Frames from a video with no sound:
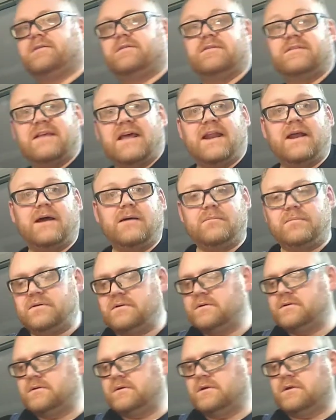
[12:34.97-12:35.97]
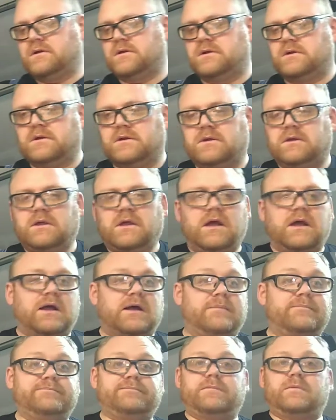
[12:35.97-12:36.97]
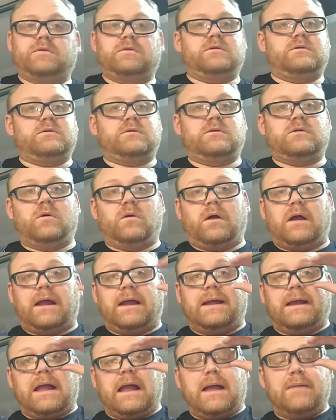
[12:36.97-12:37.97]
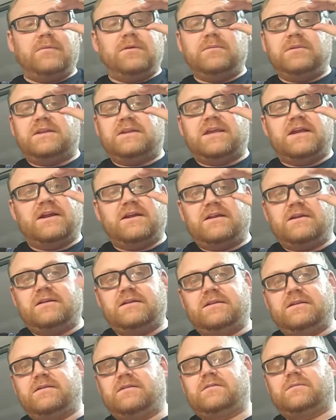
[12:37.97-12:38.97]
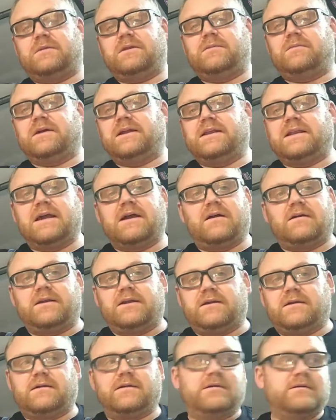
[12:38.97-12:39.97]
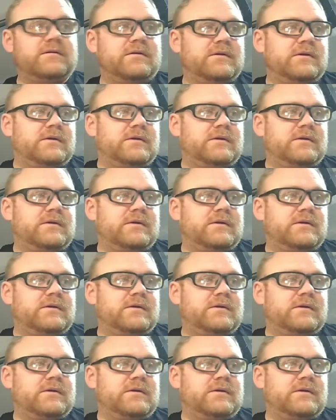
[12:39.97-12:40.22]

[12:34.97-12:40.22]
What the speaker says: setup. I'm going to be tearing this mini bike down here